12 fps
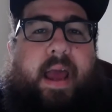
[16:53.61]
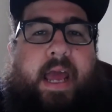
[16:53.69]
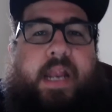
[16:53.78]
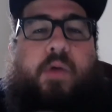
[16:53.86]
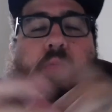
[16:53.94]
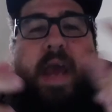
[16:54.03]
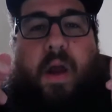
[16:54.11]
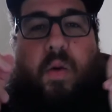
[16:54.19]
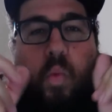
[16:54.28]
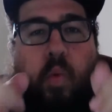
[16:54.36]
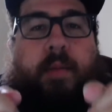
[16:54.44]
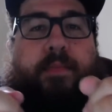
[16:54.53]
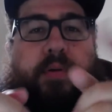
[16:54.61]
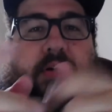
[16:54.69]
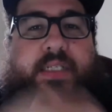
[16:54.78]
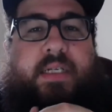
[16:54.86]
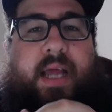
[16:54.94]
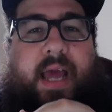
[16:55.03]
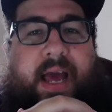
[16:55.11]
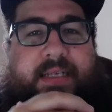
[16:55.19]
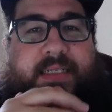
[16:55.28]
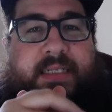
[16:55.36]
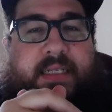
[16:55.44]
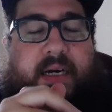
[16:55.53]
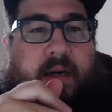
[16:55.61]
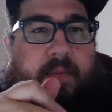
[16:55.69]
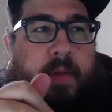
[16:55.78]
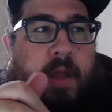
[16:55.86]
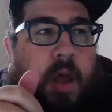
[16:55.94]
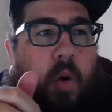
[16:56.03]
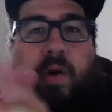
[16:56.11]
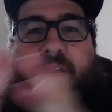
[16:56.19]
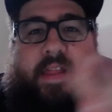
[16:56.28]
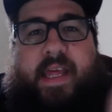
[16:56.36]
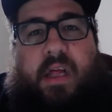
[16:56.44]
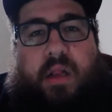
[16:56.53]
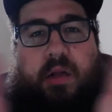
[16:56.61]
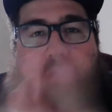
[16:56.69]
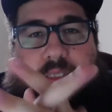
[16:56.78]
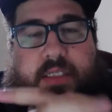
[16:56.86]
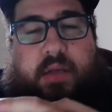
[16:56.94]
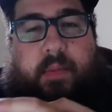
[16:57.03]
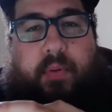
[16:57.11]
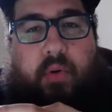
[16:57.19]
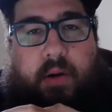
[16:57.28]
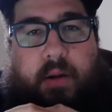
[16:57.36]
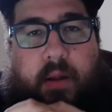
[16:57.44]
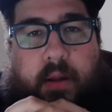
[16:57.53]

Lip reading: and then we had one person as one of the healers, the support.